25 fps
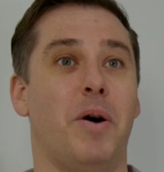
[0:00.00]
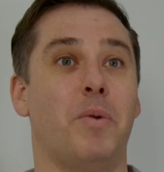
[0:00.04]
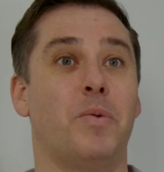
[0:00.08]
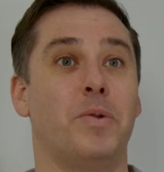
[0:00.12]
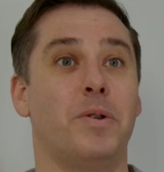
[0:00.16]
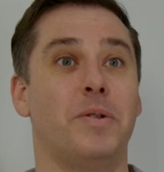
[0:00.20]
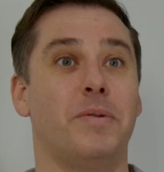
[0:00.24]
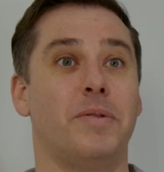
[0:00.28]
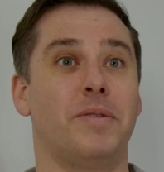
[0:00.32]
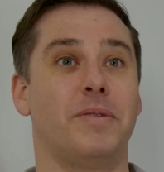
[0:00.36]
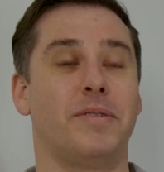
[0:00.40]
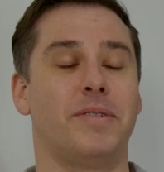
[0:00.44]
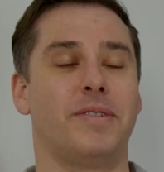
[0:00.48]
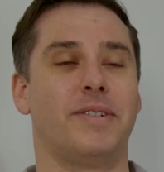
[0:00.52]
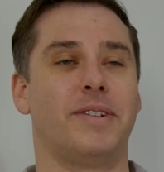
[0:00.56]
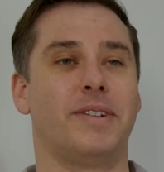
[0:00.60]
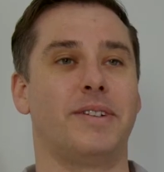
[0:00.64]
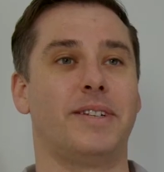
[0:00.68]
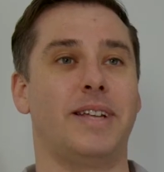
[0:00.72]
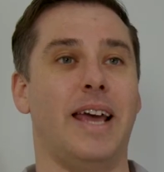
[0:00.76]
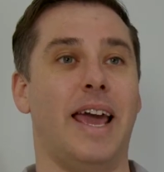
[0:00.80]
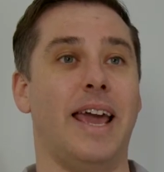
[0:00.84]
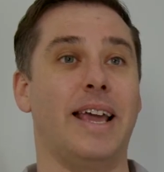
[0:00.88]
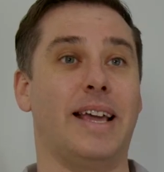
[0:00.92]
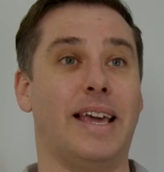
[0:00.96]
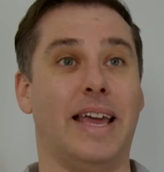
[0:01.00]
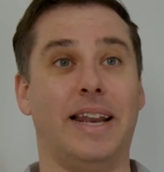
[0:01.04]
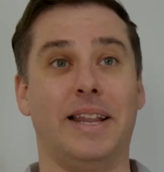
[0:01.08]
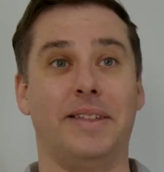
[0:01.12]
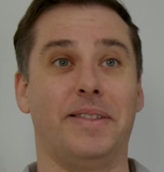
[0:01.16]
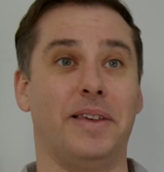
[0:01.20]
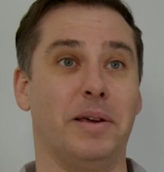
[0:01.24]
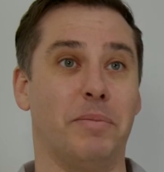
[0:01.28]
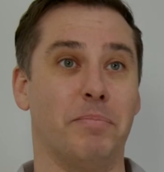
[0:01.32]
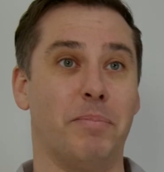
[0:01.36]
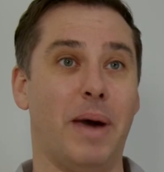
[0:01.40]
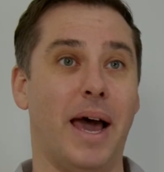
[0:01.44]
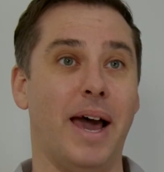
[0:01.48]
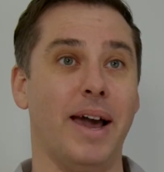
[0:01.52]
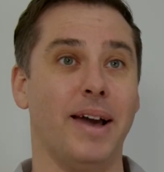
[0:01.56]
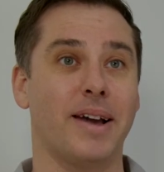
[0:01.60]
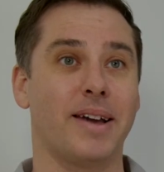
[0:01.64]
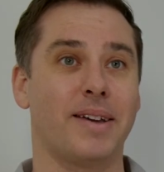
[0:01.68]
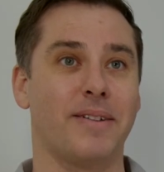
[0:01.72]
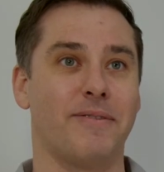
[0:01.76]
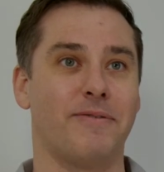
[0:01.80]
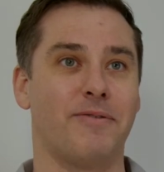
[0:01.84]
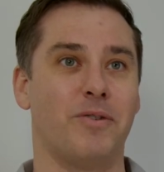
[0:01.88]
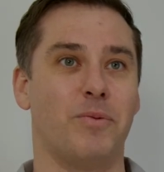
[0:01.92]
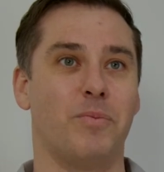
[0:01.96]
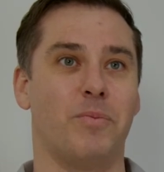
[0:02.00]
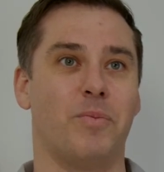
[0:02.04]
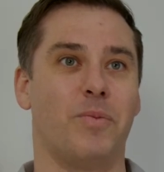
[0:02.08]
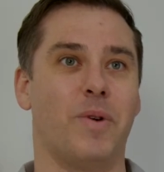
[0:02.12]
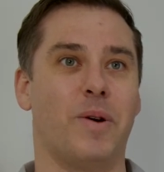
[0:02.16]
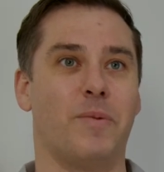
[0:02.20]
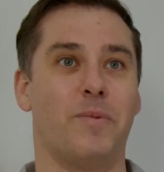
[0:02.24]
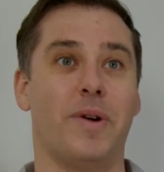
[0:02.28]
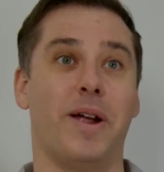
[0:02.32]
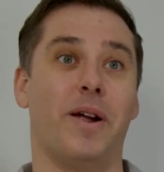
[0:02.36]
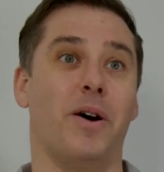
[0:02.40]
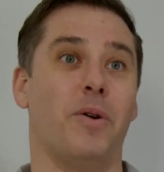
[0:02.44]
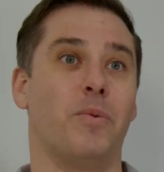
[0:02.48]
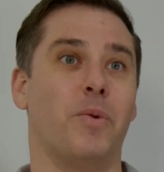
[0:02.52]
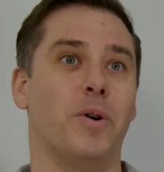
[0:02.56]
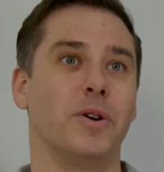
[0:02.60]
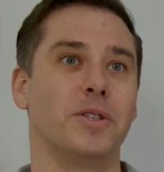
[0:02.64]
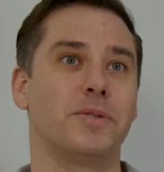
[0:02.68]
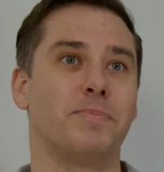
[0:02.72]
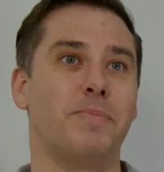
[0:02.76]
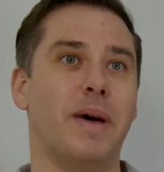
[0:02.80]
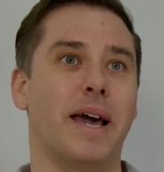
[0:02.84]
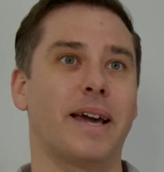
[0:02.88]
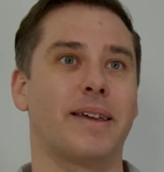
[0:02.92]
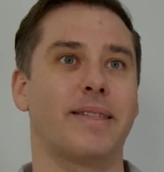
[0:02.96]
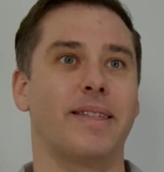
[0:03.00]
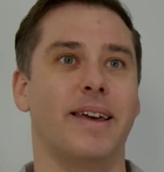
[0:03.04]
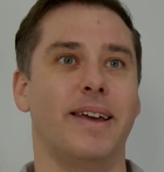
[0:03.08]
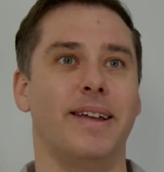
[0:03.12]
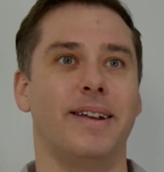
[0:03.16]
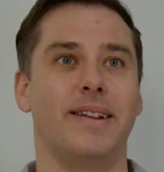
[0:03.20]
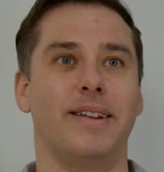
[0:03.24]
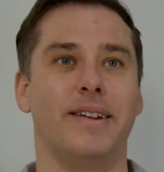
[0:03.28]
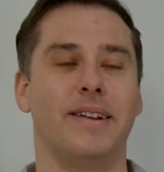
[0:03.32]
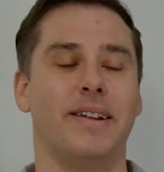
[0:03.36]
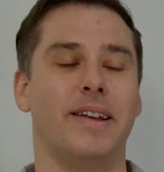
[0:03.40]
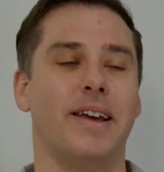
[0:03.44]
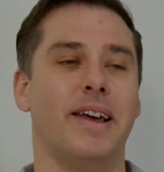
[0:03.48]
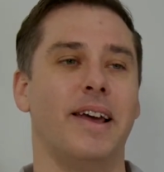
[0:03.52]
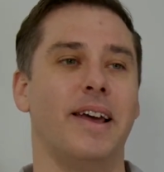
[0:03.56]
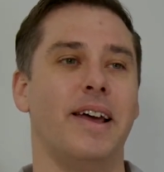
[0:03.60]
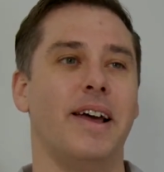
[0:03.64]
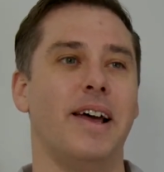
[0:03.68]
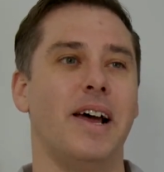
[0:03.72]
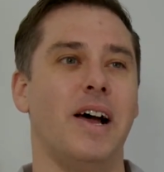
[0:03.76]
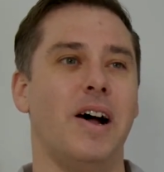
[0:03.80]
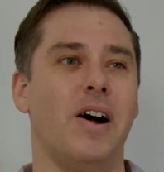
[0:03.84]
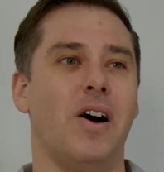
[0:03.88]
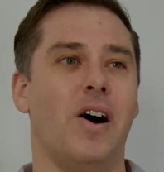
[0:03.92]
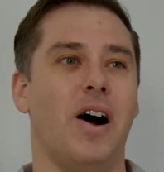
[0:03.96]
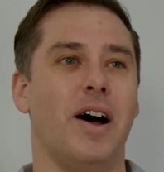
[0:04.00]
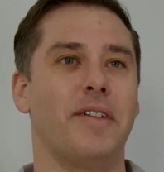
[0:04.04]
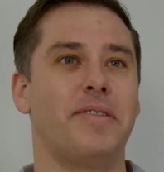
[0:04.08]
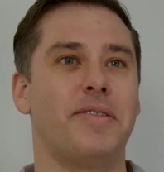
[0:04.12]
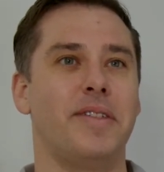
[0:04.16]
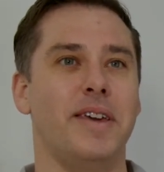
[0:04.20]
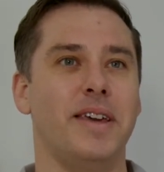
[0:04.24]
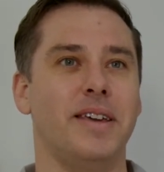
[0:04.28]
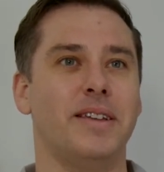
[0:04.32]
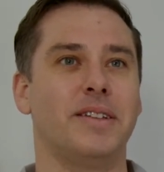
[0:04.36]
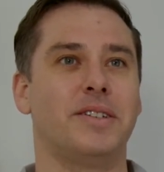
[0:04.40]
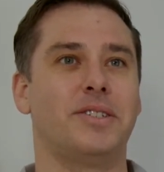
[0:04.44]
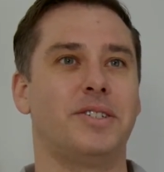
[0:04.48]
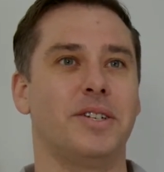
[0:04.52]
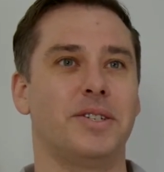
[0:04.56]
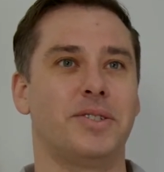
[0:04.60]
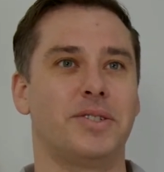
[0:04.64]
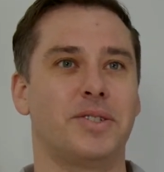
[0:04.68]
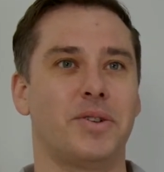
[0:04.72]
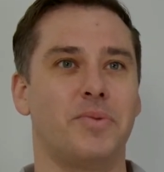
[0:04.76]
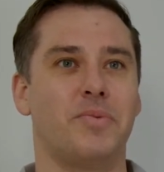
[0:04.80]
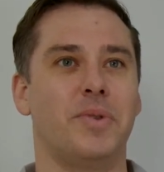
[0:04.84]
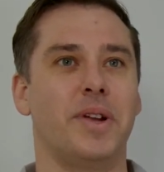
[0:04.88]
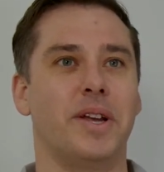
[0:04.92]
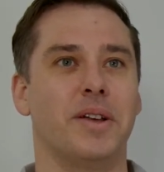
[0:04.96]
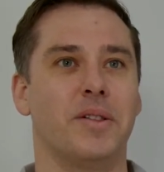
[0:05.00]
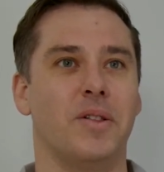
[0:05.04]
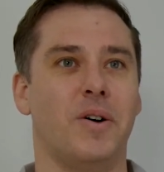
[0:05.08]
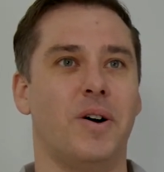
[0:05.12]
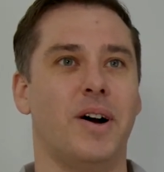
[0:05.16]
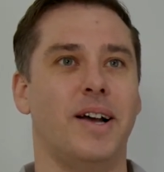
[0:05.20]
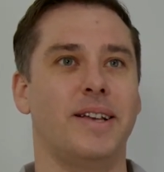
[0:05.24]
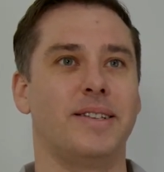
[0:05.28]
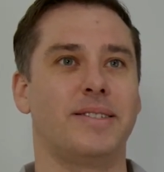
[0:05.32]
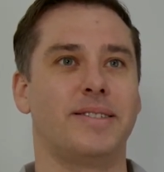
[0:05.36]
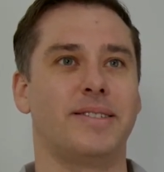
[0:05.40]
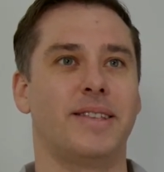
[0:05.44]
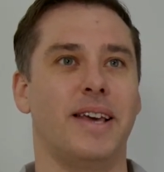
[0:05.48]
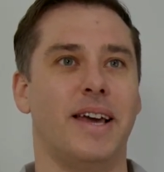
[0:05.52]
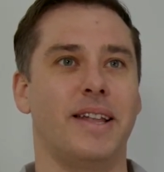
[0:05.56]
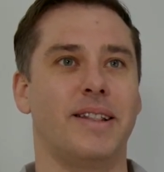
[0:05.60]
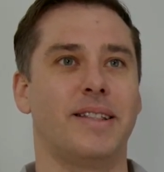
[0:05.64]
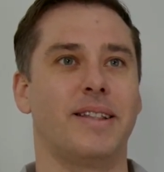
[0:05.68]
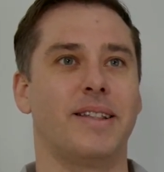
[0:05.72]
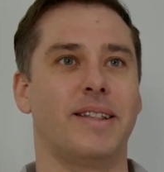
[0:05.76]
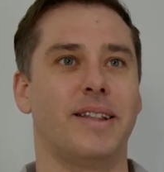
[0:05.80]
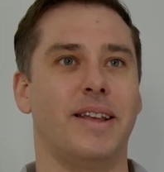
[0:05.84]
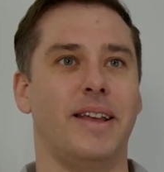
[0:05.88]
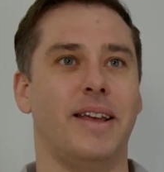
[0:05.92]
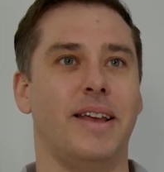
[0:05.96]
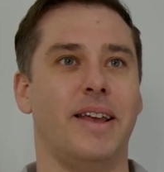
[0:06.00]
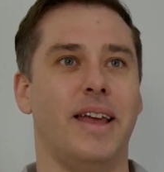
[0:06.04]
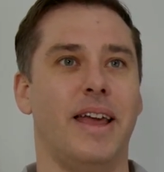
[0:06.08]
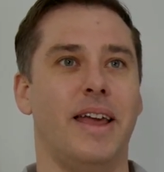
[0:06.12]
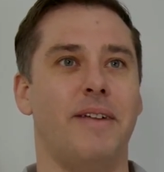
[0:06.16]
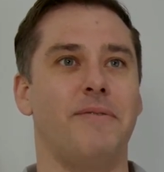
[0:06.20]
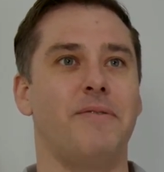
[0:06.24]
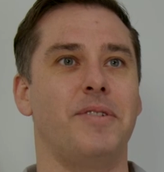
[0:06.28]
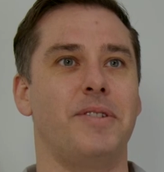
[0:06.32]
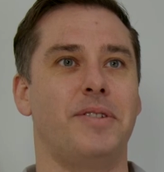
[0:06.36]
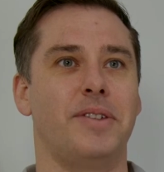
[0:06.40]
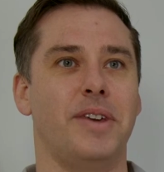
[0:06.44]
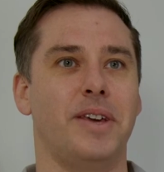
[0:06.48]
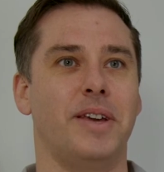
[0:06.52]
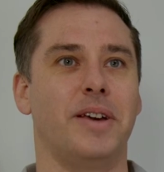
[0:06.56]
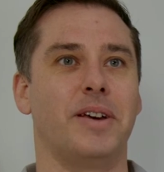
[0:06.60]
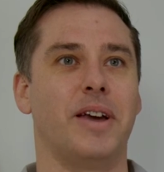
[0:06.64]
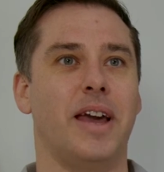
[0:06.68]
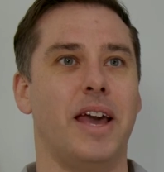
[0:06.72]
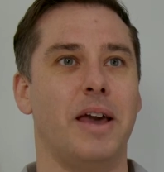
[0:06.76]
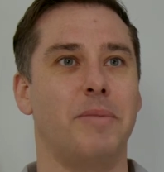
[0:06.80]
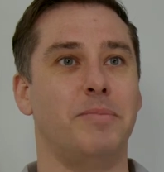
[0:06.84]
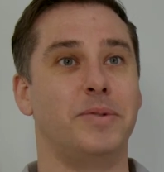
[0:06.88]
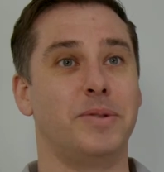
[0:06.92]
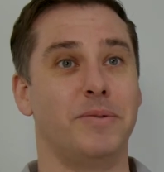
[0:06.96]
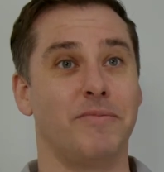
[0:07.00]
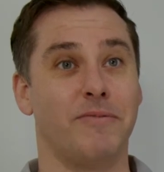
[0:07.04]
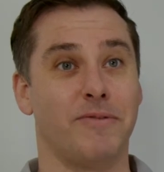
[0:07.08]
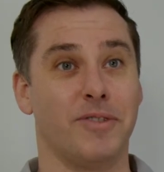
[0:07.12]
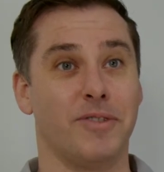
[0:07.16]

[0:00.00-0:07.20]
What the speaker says: wouldn't take anything back from where I was back then, and I think just to realise that everything ebbs and